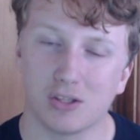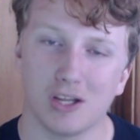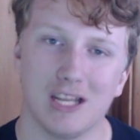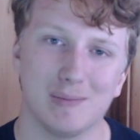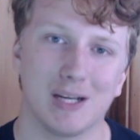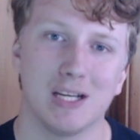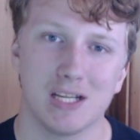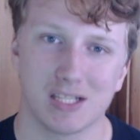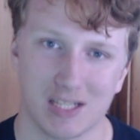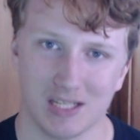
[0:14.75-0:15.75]
Dilemma
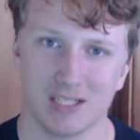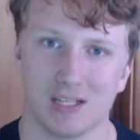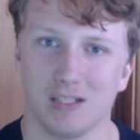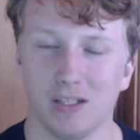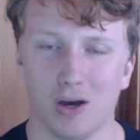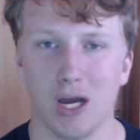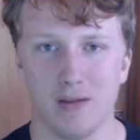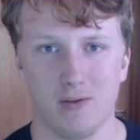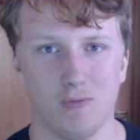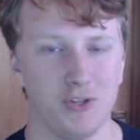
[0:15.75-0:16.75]
Center
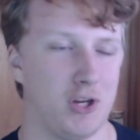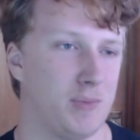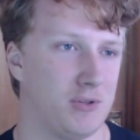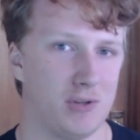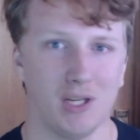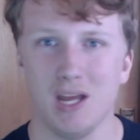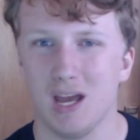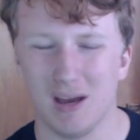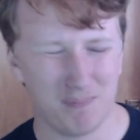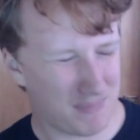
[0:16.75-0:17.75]
Live, in which I'll be doing
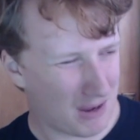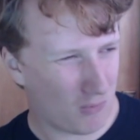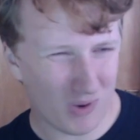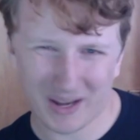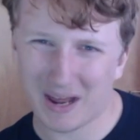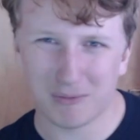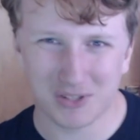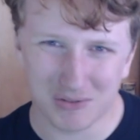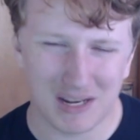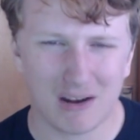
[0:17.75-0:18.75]
about 1 hour
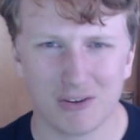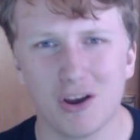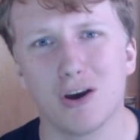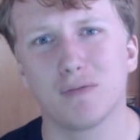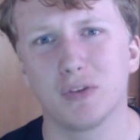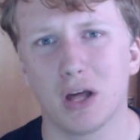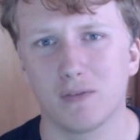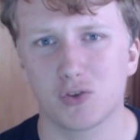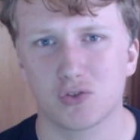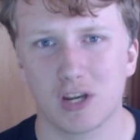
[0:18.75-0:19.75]
to an hour and a half
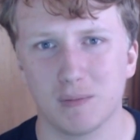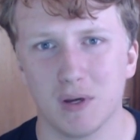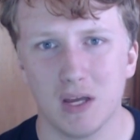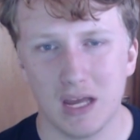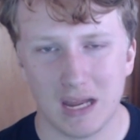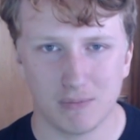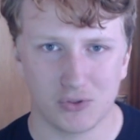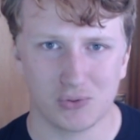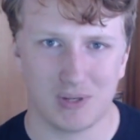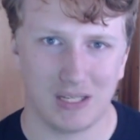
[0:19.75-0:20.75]
live stream in
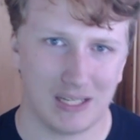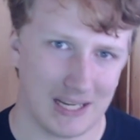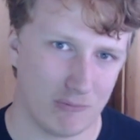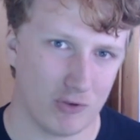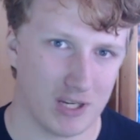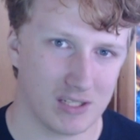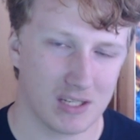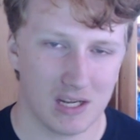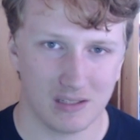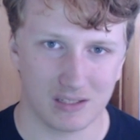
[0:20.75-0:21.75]
between game
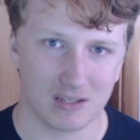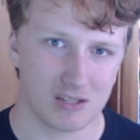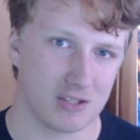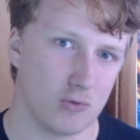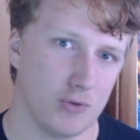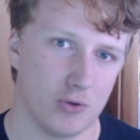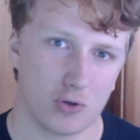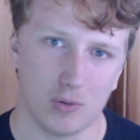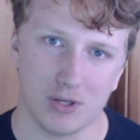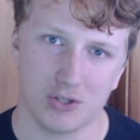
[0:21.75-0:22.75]
weeks, discussing all your
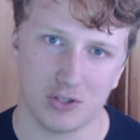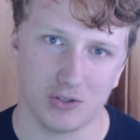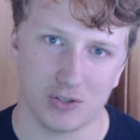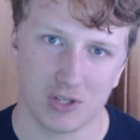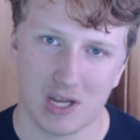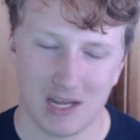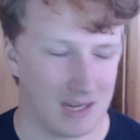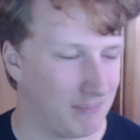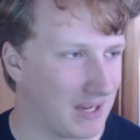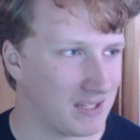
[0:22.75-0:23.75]
questions
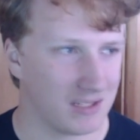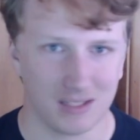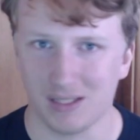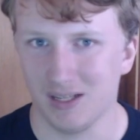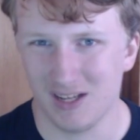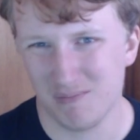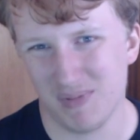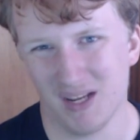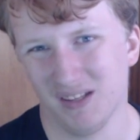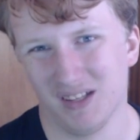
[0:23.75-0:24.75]
and basically
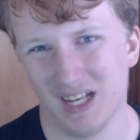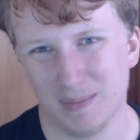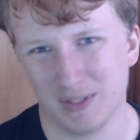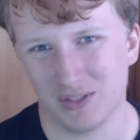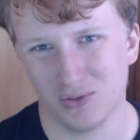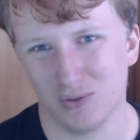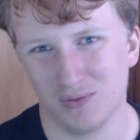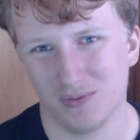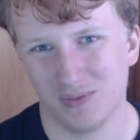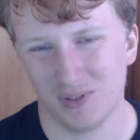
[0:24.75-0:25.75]
being a dilemma sort
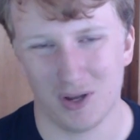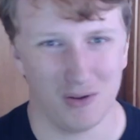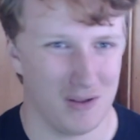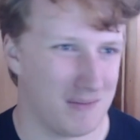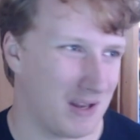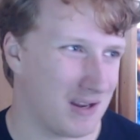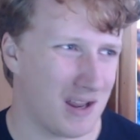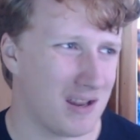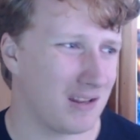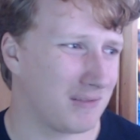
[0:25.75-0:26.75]
of, you know,
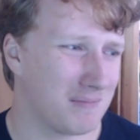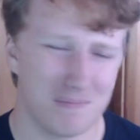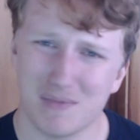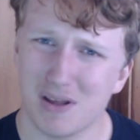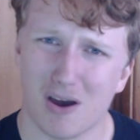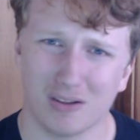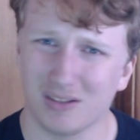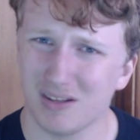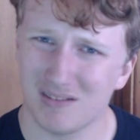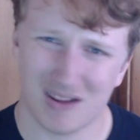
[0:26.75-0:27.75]

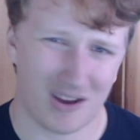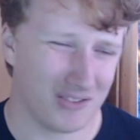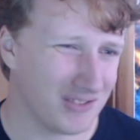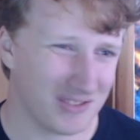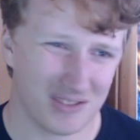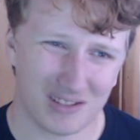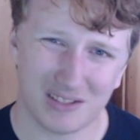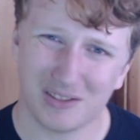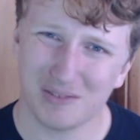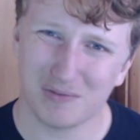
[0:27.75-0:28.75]
an
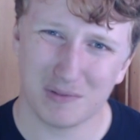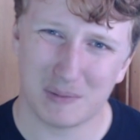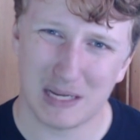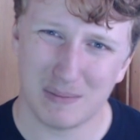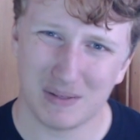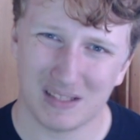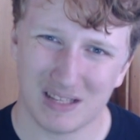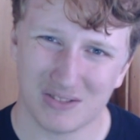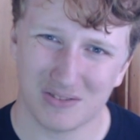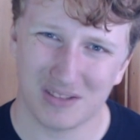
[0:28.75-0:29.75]
aunt from the paper,
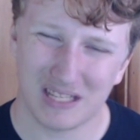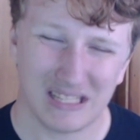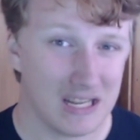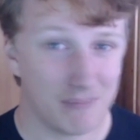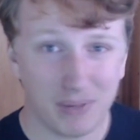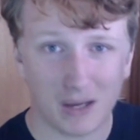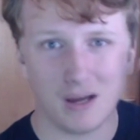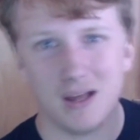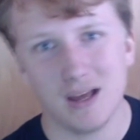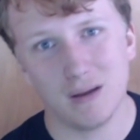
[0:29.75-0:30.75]
that sort of thing.
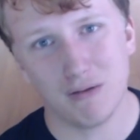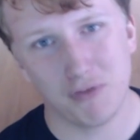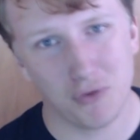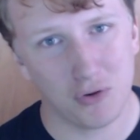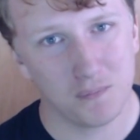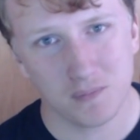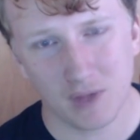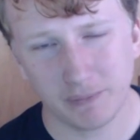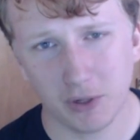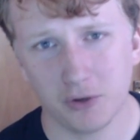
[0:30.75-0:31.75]
But I thought,
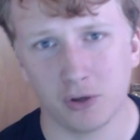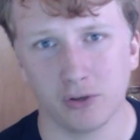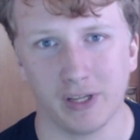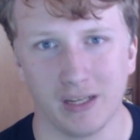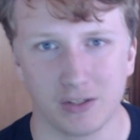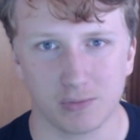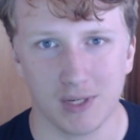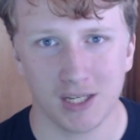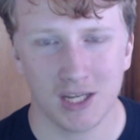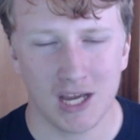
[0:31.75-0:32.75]
I'm going on a holiday next
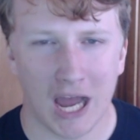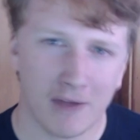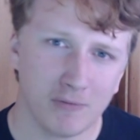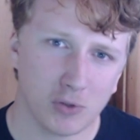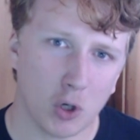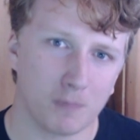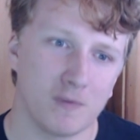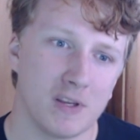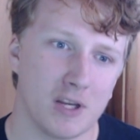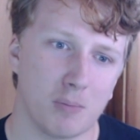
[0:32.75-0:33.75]
week, I haven't got a
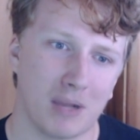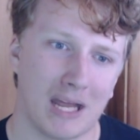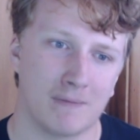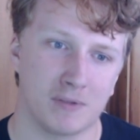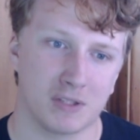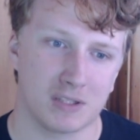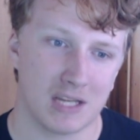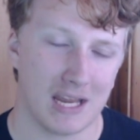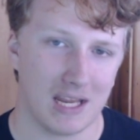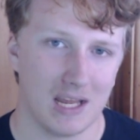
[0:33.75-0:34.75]
video planned for
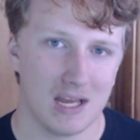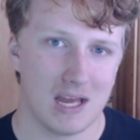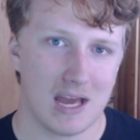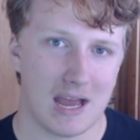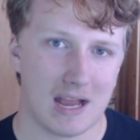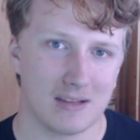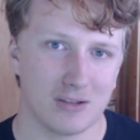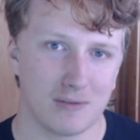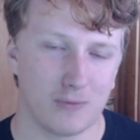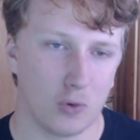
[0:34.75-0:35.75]
today, and
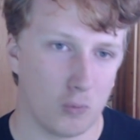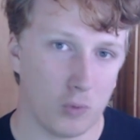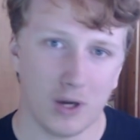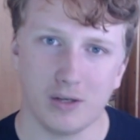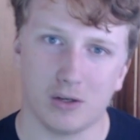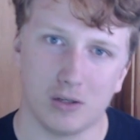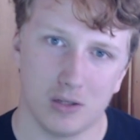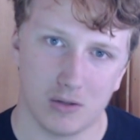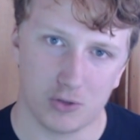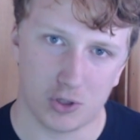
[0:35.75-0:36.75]
I thought, why not
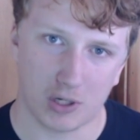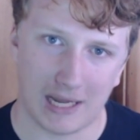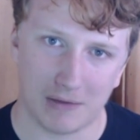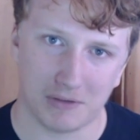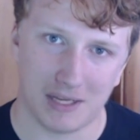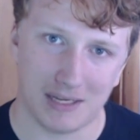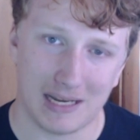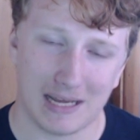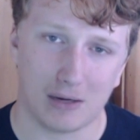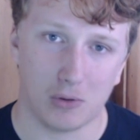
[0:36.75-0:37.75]
chuck it out there
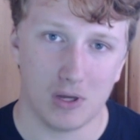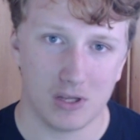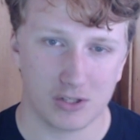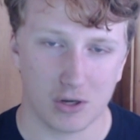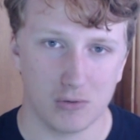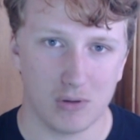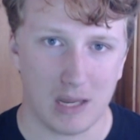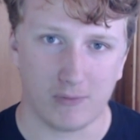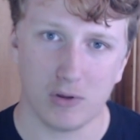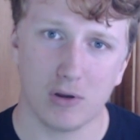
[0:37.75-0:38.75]
now? So
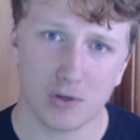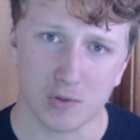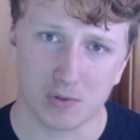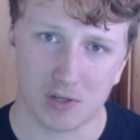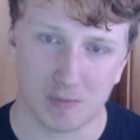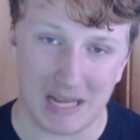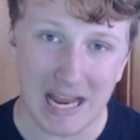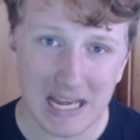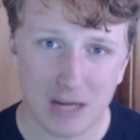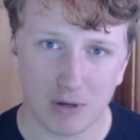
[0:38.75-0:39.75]
if you guys want to ask me
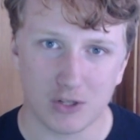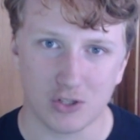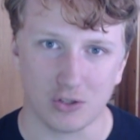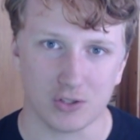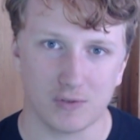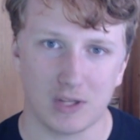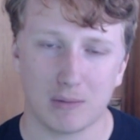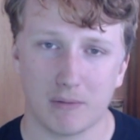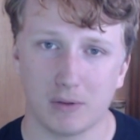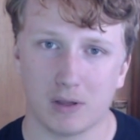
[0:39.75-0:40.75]
any questions for the
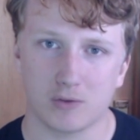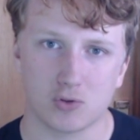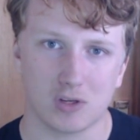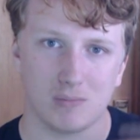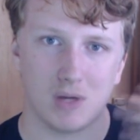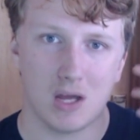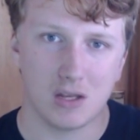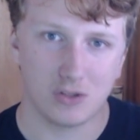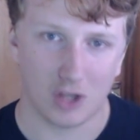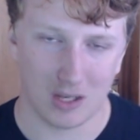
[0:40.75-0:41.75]
upcoming live stream,
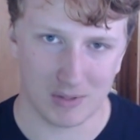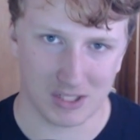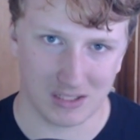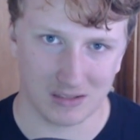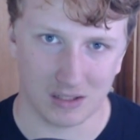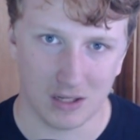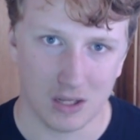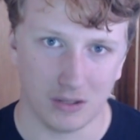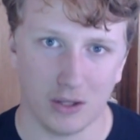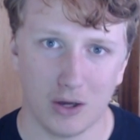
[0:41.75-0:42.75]
Dilemma Center
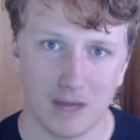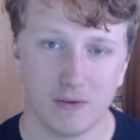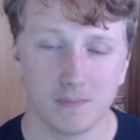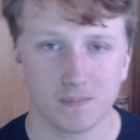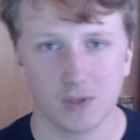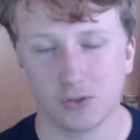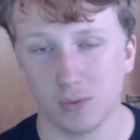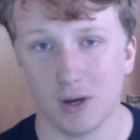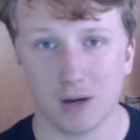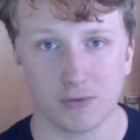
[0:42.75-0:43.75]
Live,
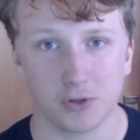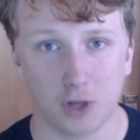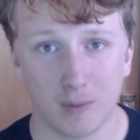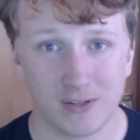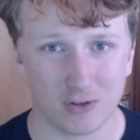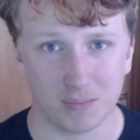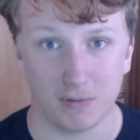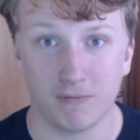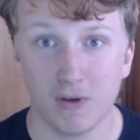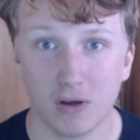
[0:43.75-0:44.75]
do it either in the comments, or I
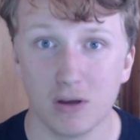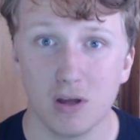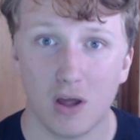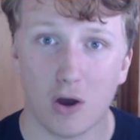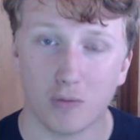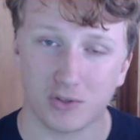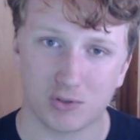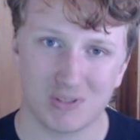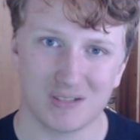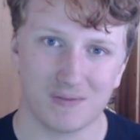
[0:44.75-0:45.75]
prefer on the
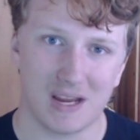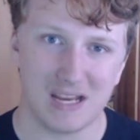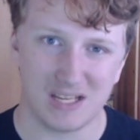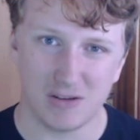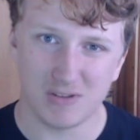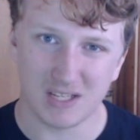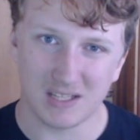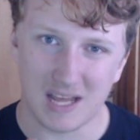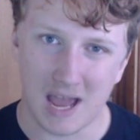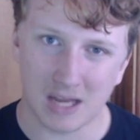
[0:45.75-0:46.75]
Twitter feed using
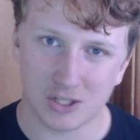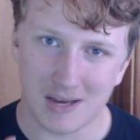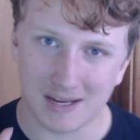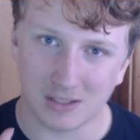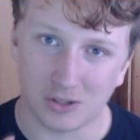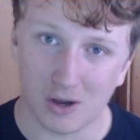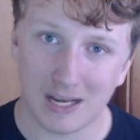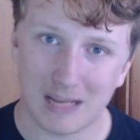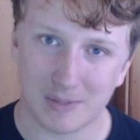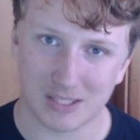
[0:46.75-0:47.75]
the hashtag
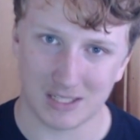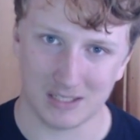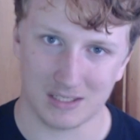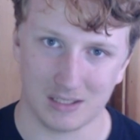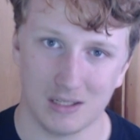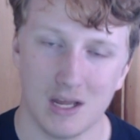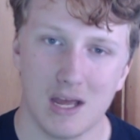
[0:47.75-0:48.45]
Dilemma Center.